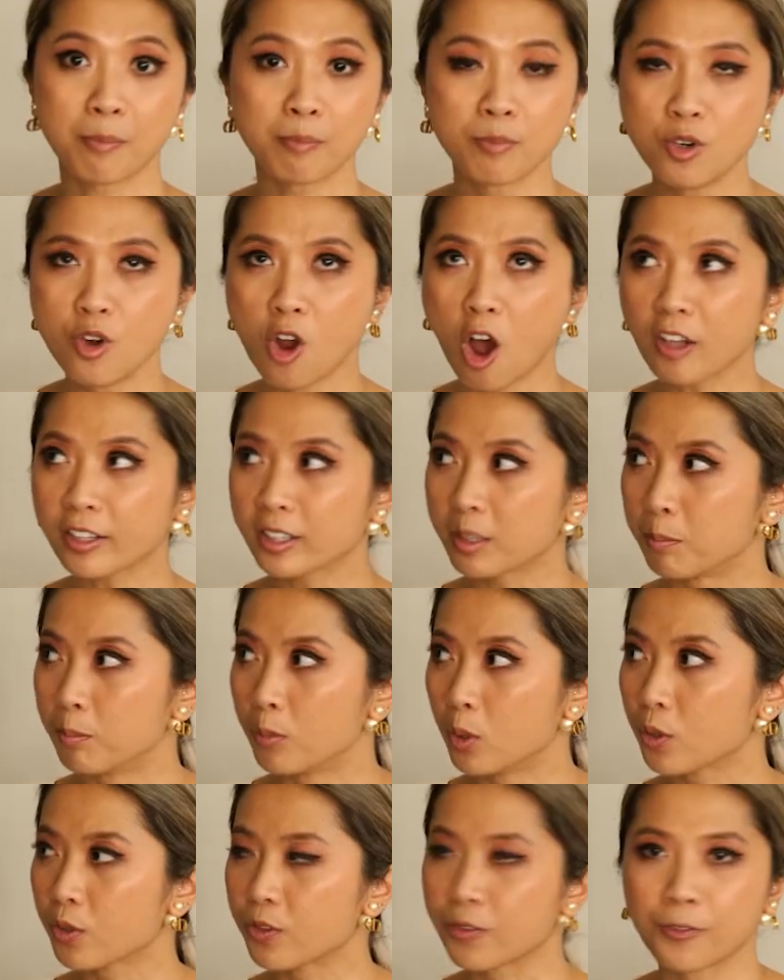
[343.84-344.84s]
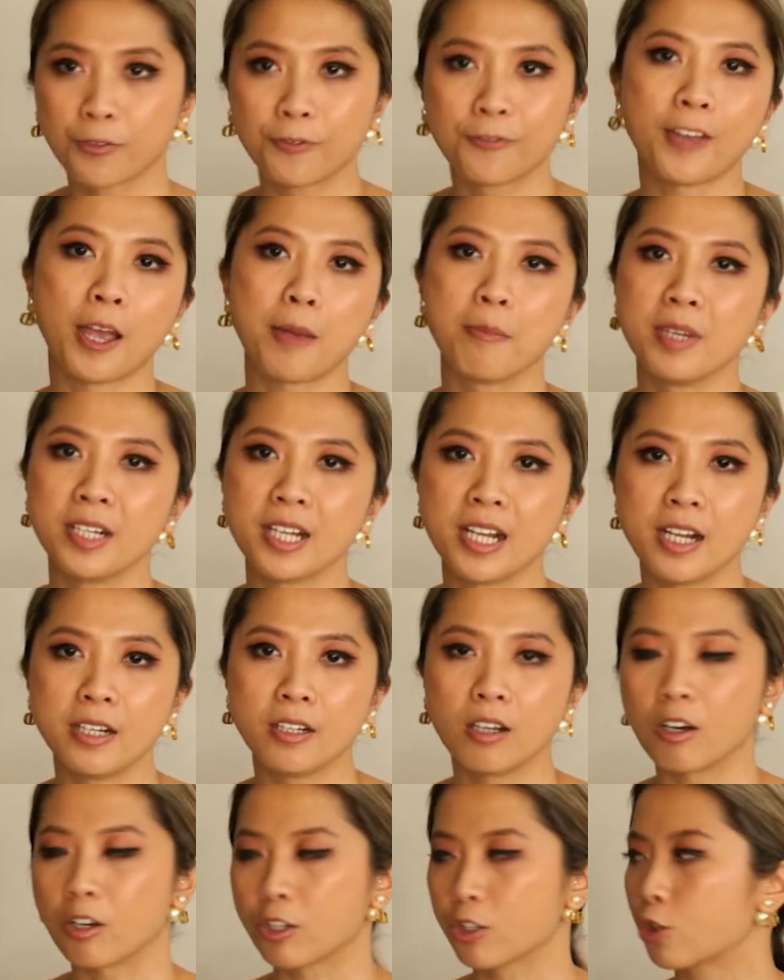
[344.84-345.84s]
I'm not the most
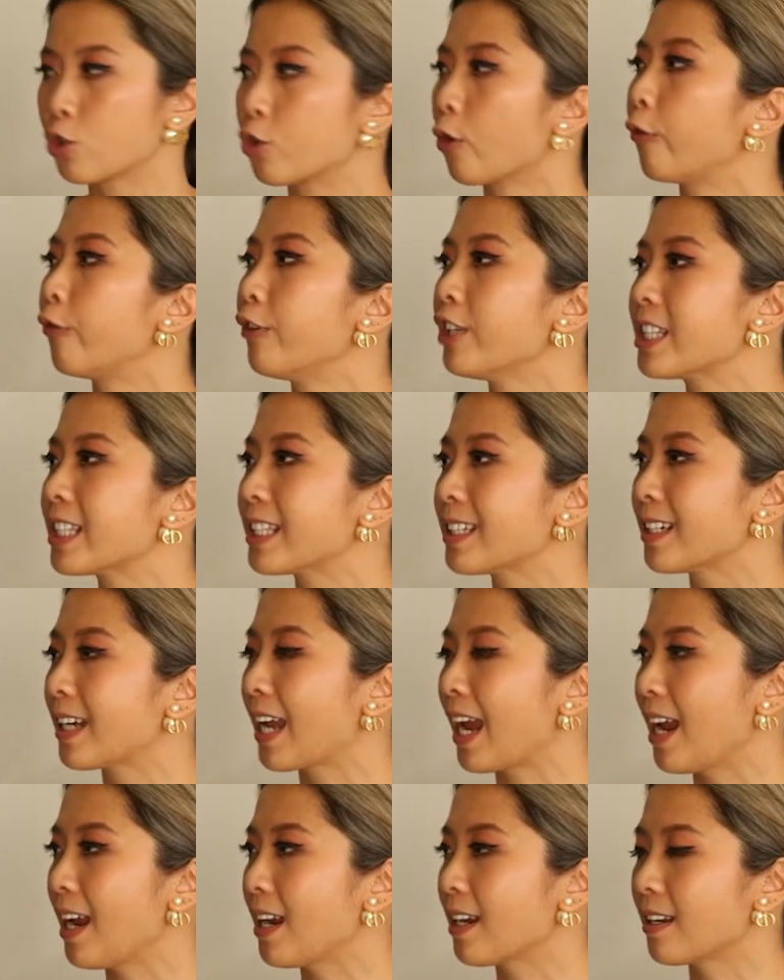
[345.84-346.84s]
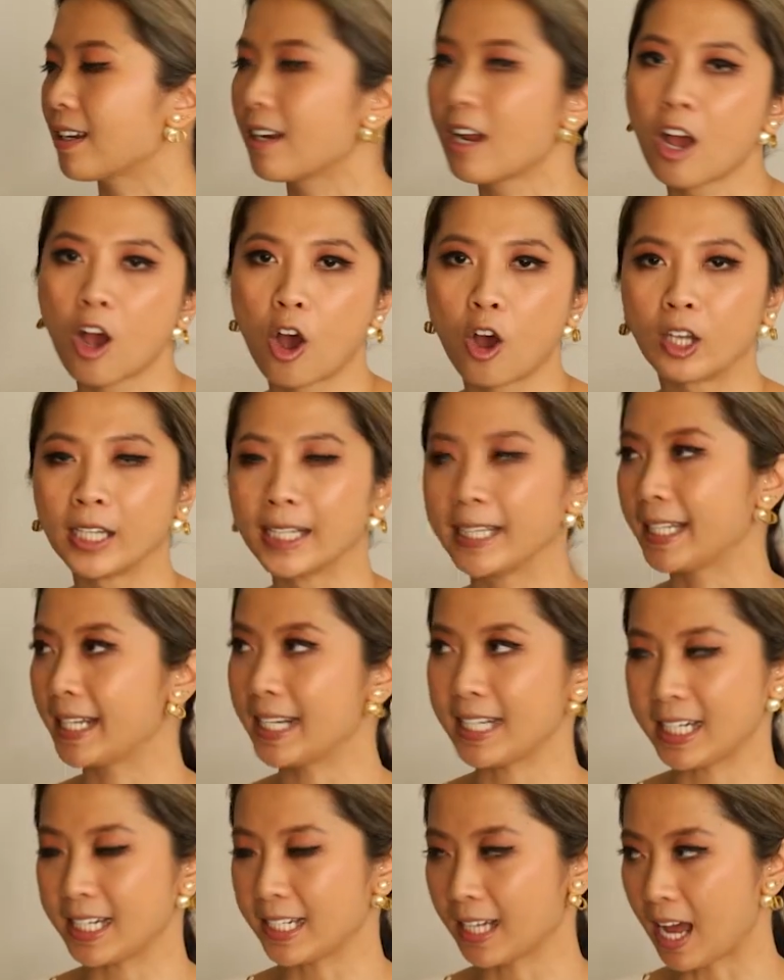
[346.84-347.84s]
feminine or sophisticated or
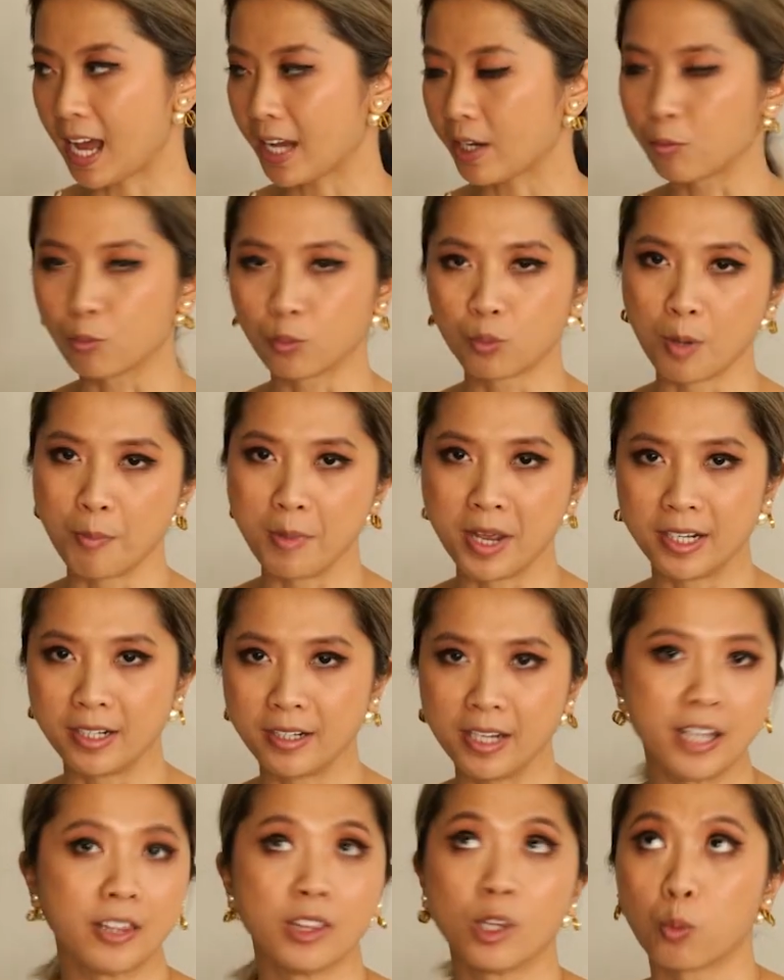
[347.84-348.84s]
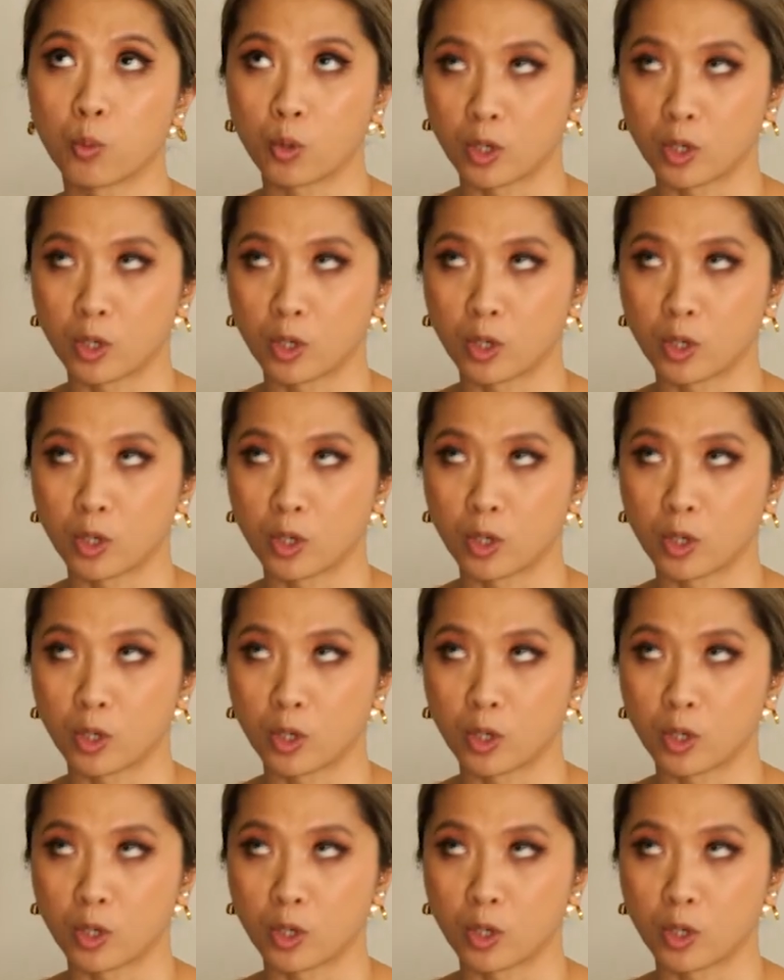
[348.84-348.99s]
ladylike woman in the